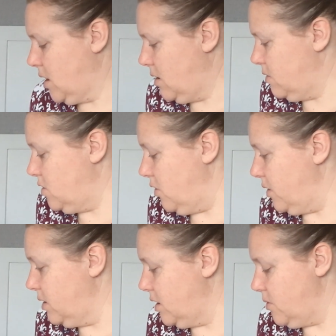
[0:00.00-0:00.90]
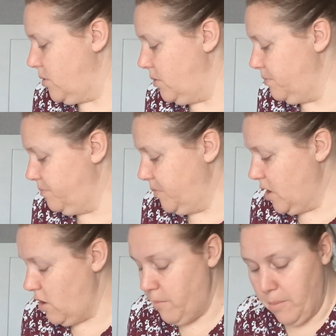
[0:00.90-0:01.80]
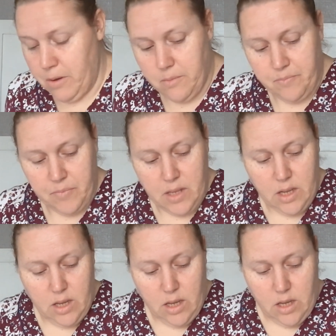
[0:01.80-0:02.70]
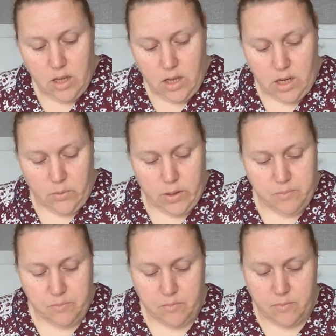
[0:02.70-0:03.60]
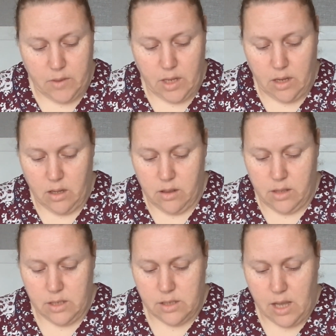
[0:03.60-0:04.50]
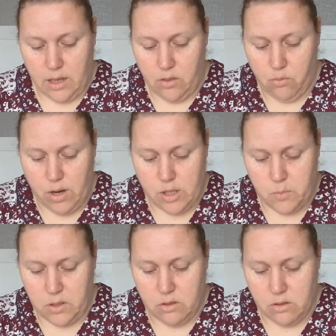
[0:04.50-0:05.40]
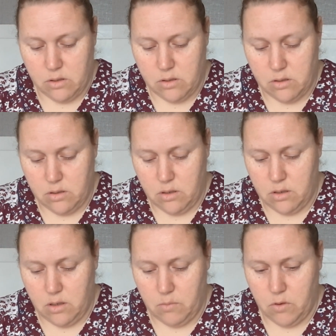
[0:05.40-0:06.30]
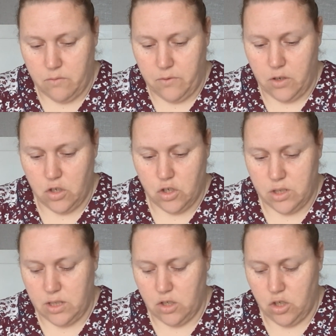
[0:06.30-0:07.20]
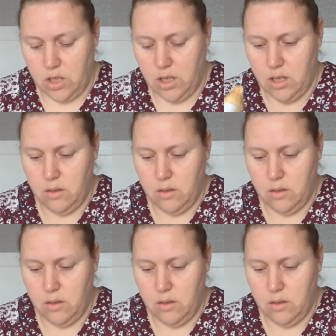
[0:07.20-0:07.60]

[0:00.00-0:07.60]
Oh, sorry, I don't know. Can't remember. Anyway, there's hanging threads because I'm not finished stitching it.